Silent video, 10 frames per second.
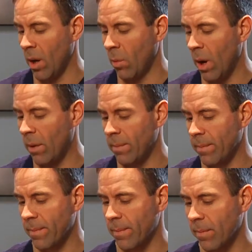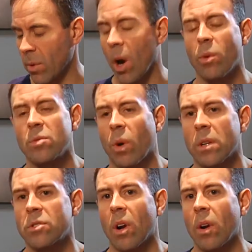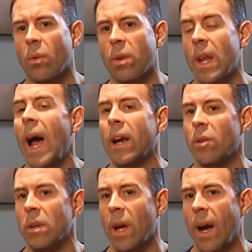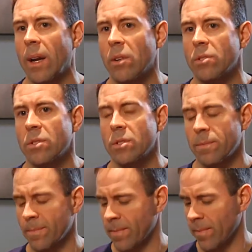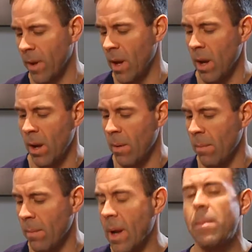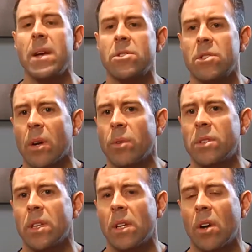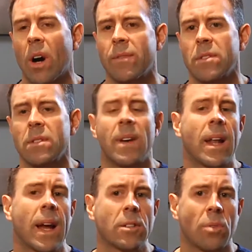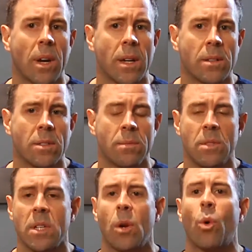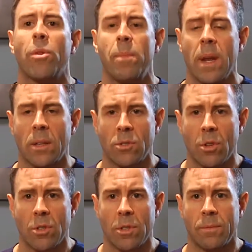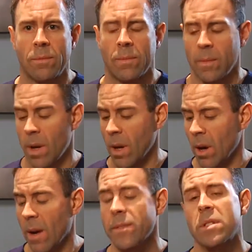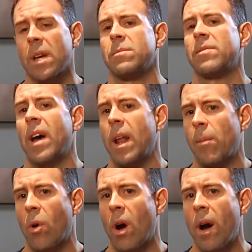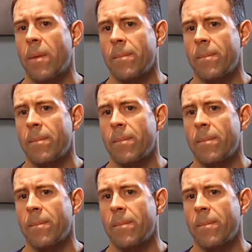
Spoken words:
Well, we always want to start with an accurate diagnosis. Many patients that we see in the office have had x-rays, seen an orthopedic surgeon, oftentimes have had MRI.